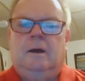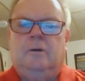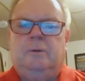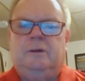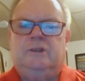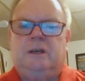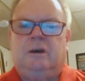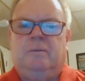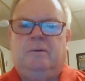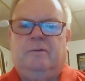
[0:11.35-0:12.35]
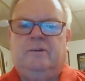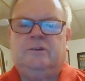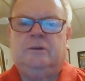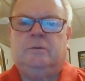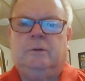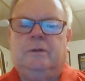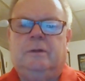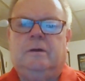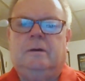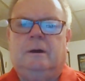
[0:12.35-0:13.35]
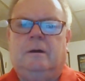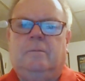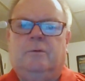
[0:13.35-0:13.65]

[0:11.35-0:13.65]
your PGA golf professional, with a